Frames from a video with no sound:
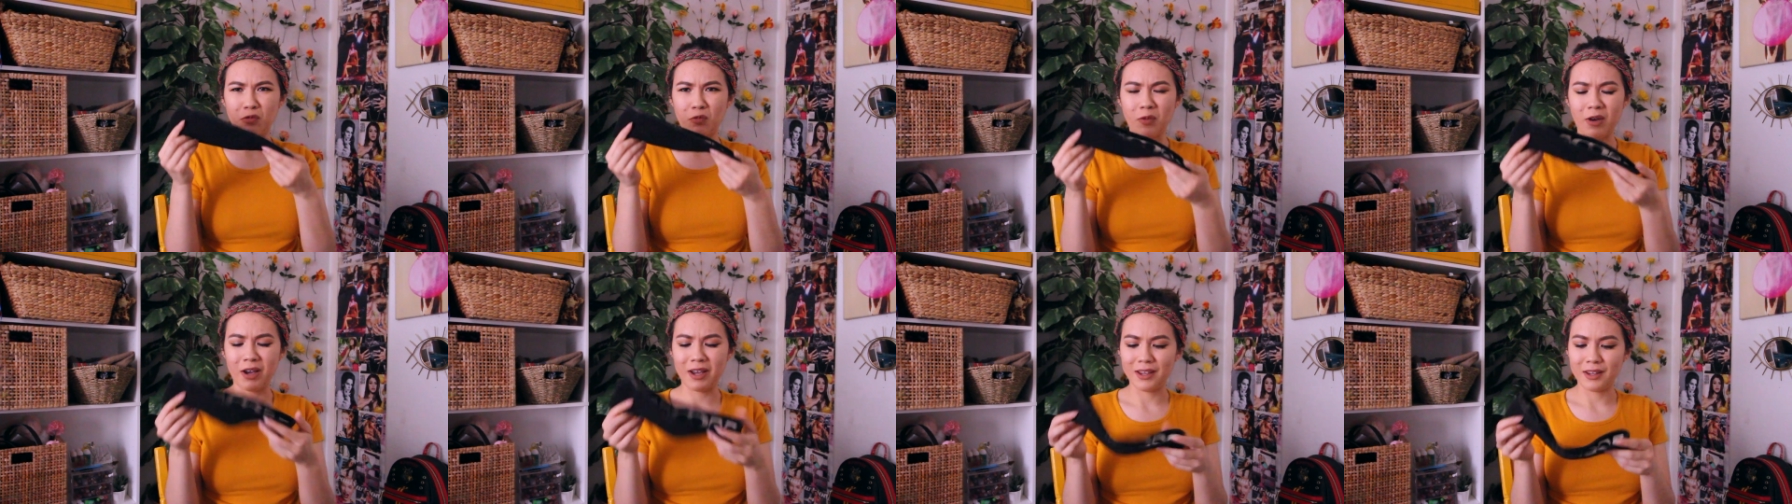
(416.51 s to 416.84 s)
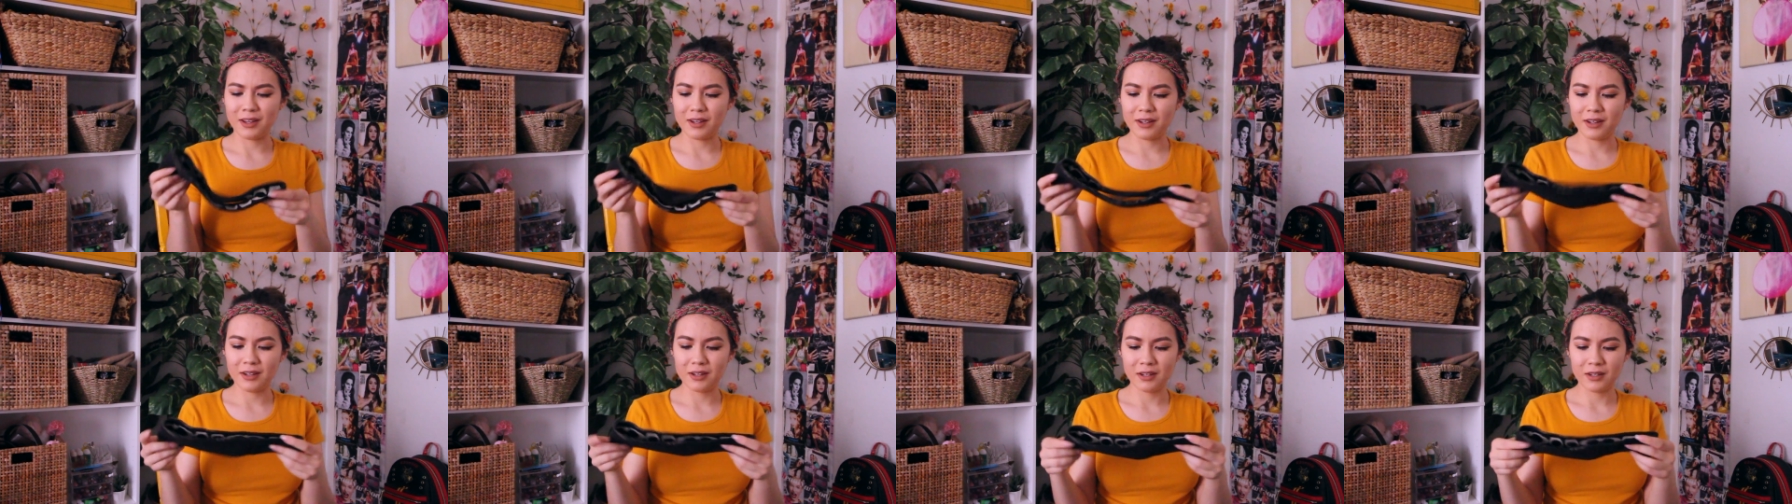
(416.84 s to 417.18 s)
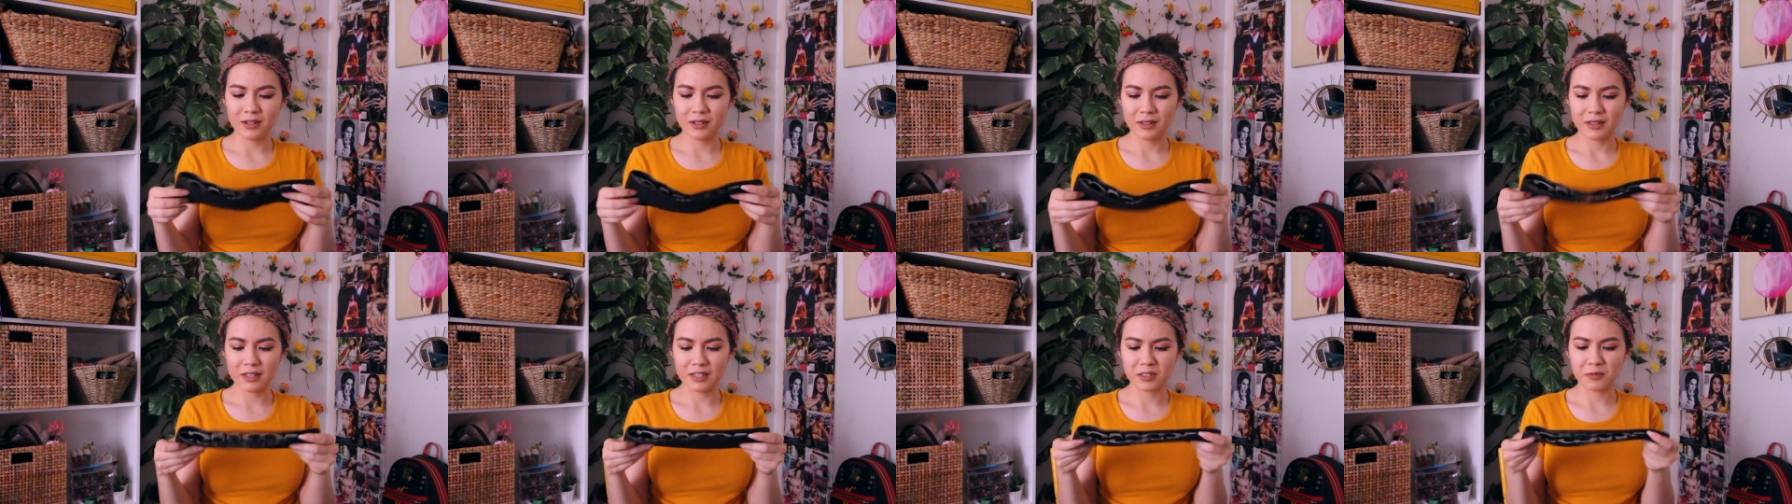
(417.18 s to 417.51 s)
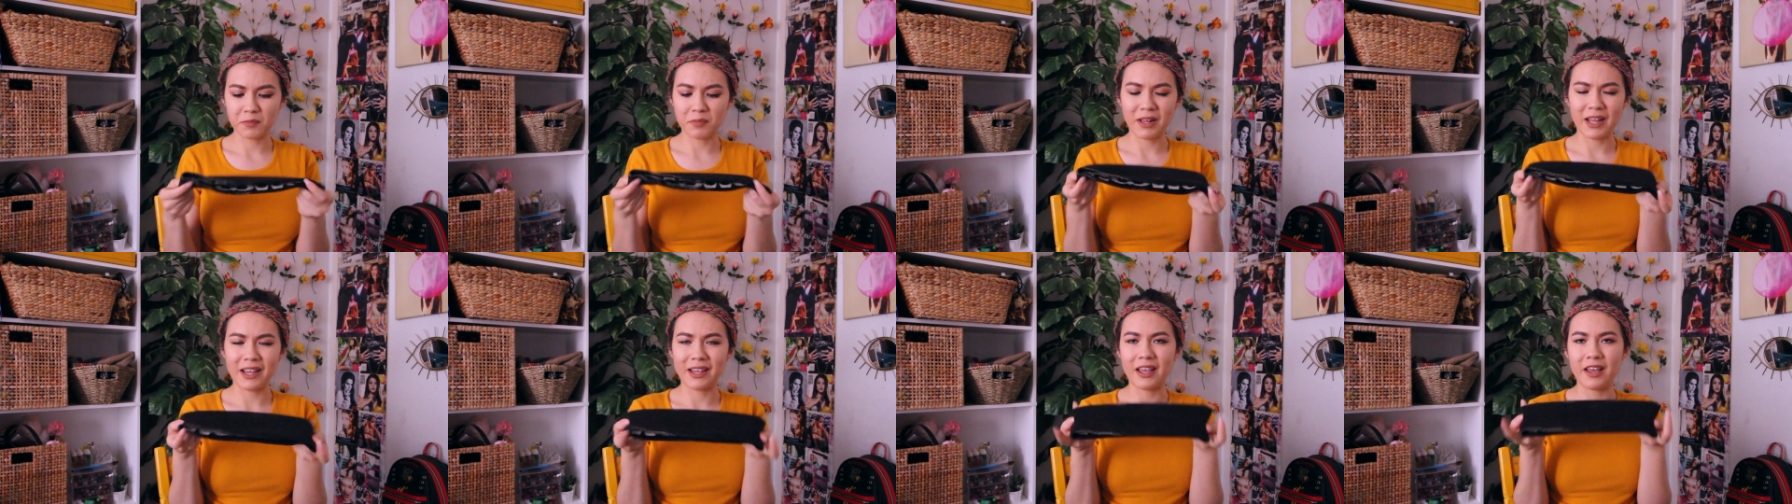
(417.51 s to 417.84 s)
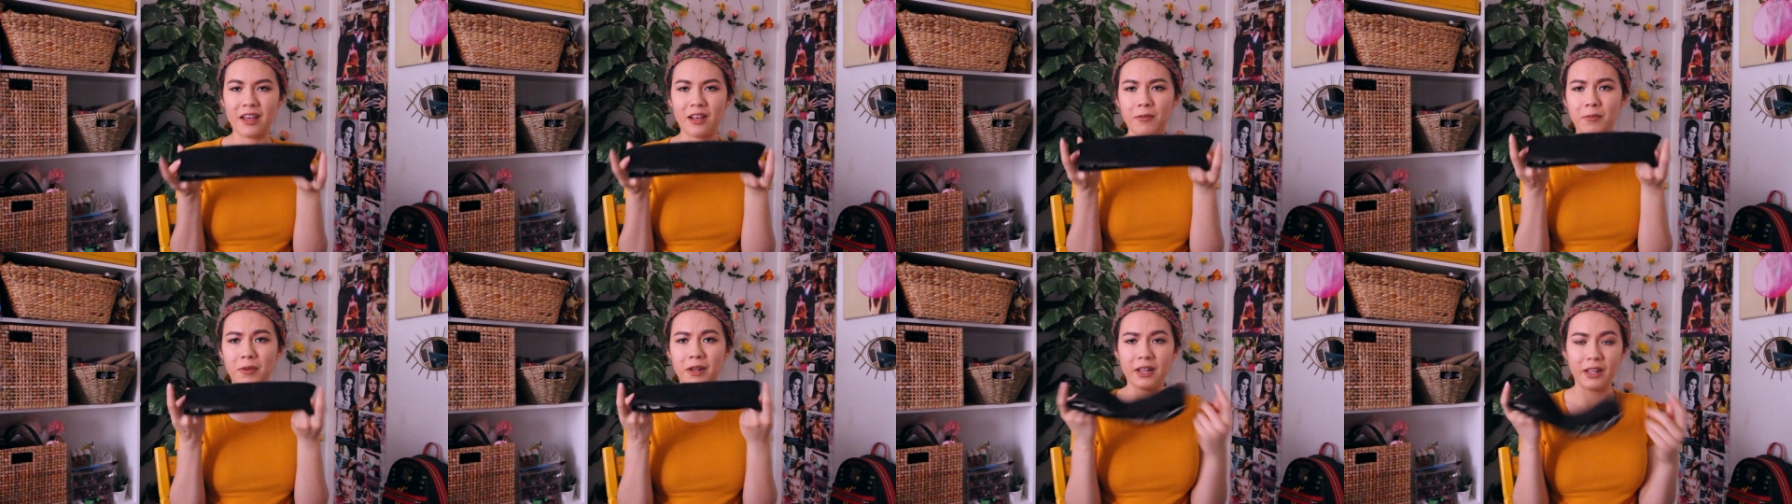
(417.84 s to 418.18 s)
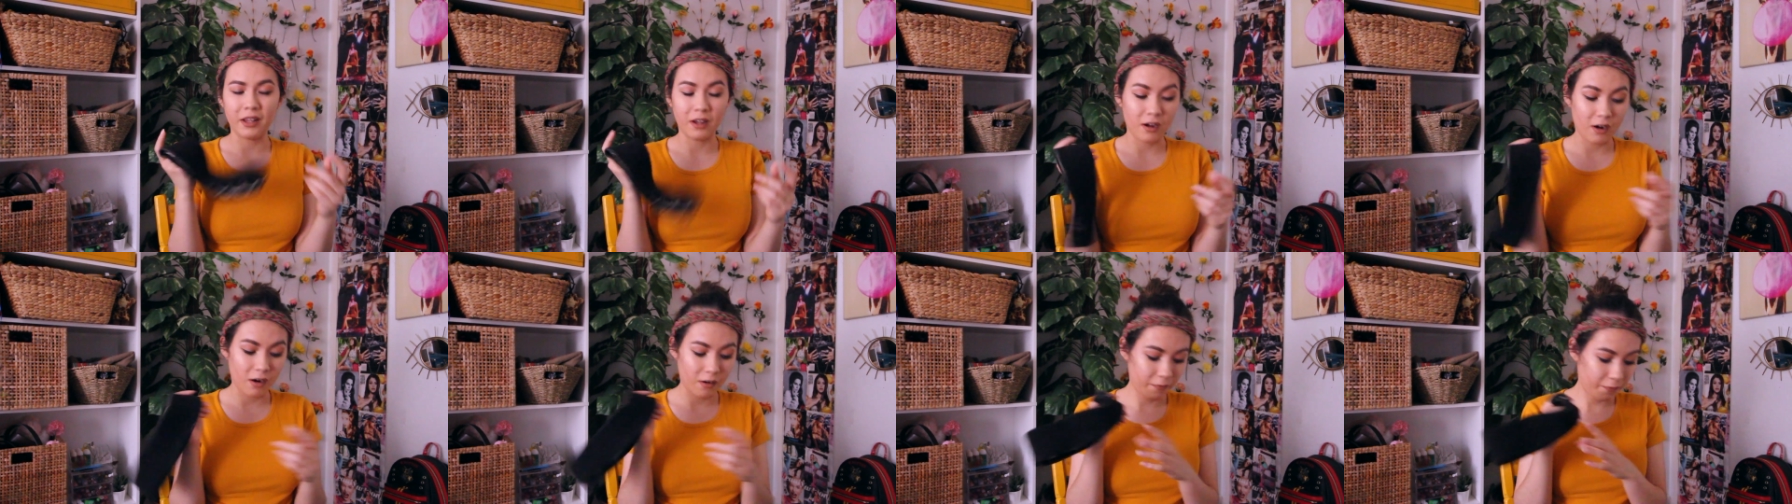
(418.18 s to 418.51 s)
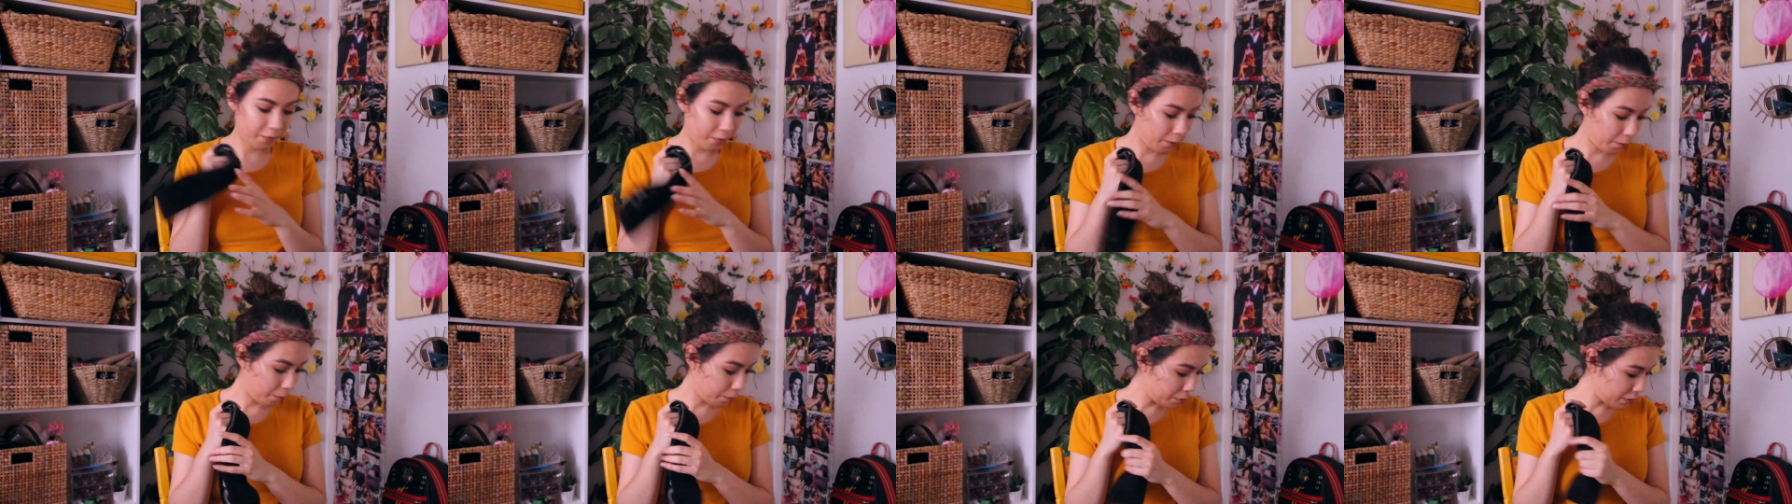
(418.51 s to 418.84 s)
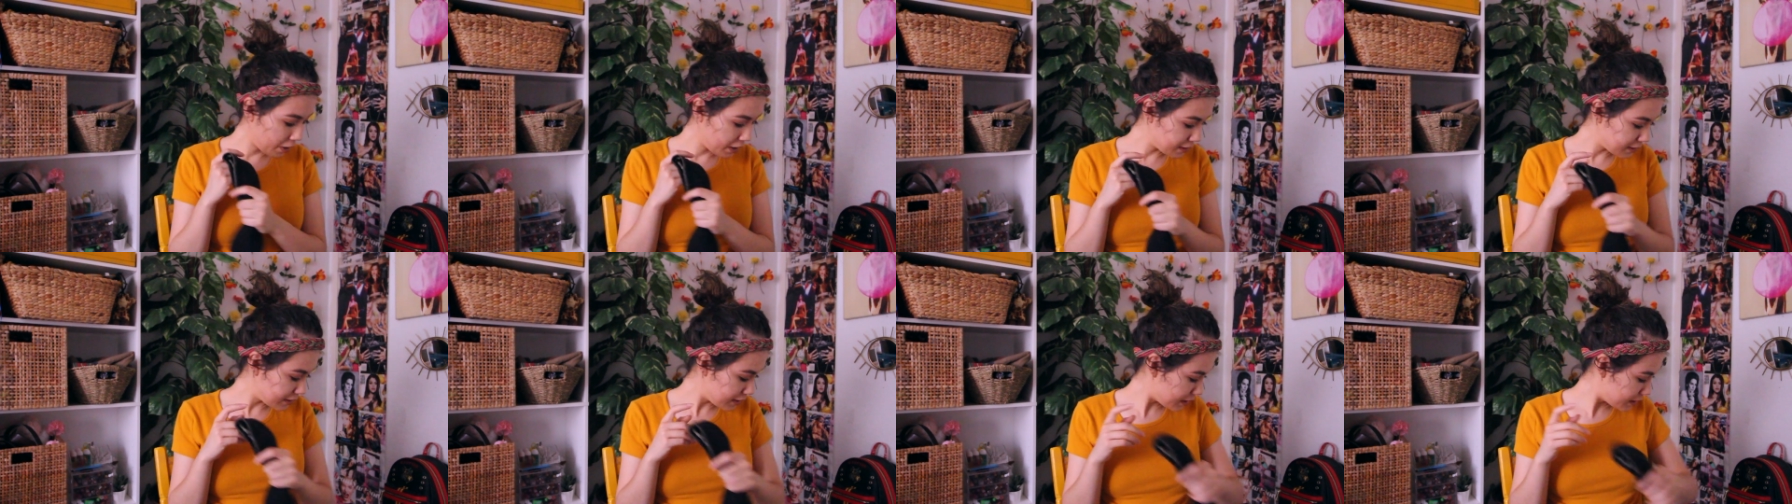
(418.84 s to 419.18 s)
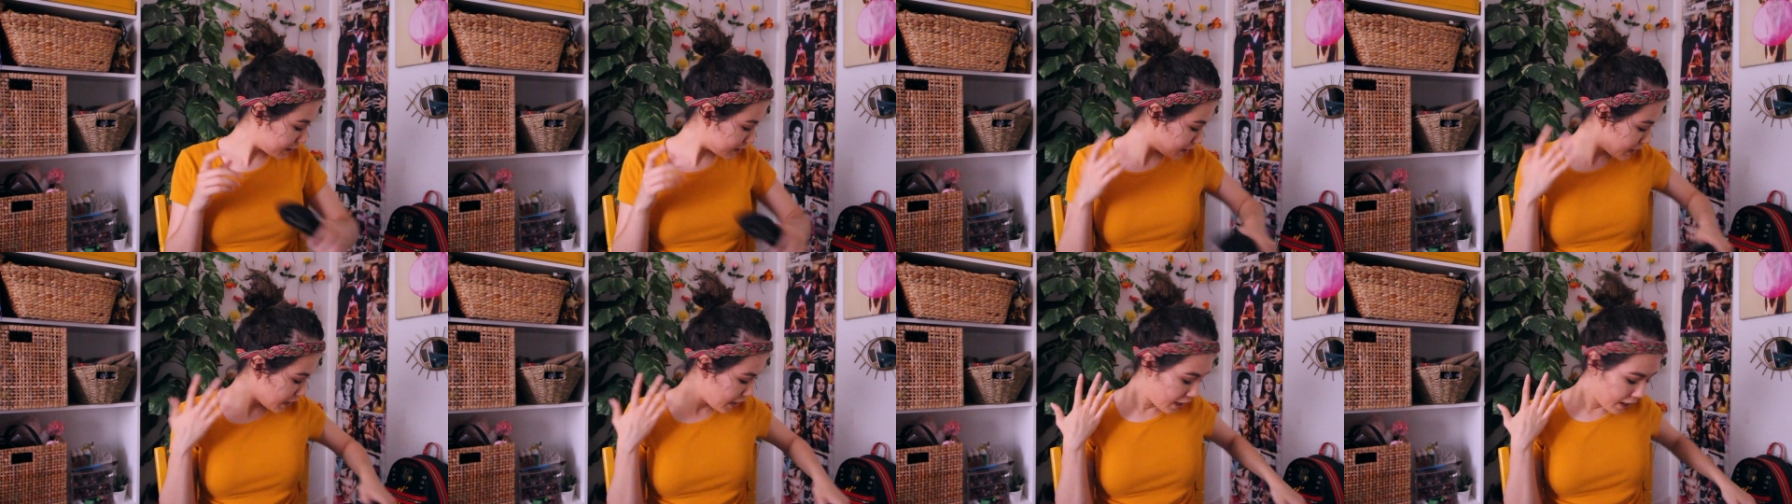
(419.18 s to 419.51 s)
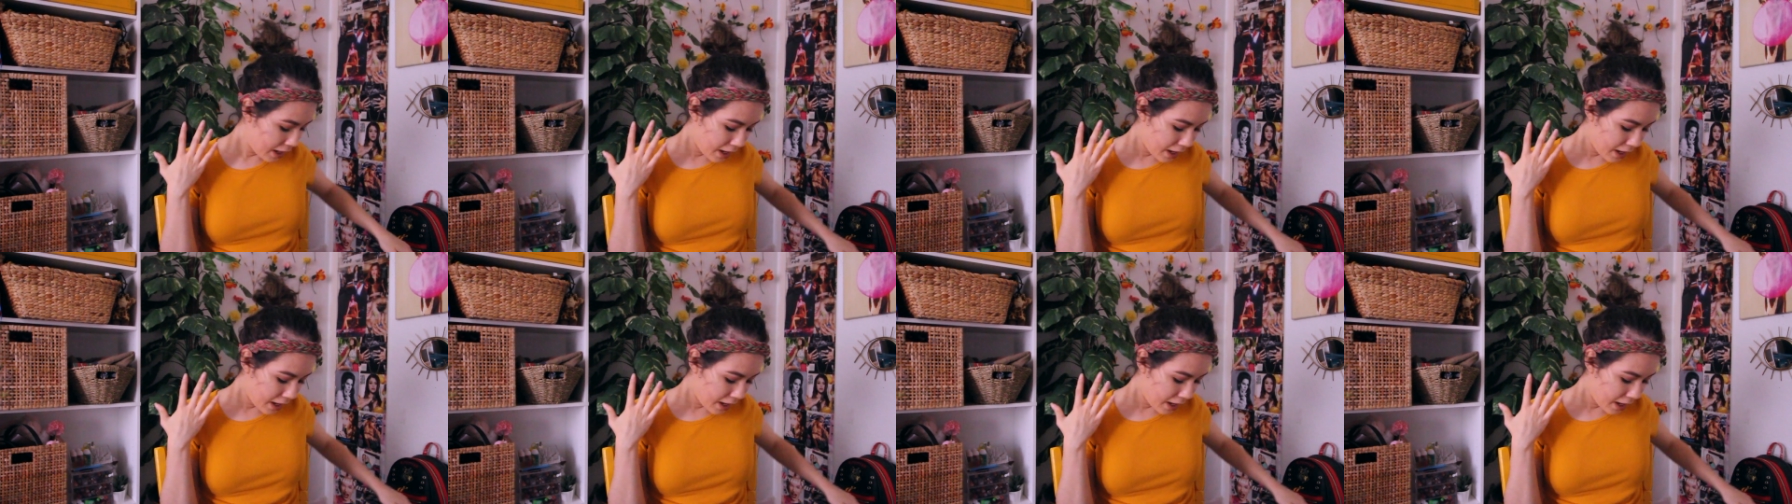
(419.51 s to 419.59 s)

black headband I got for a present.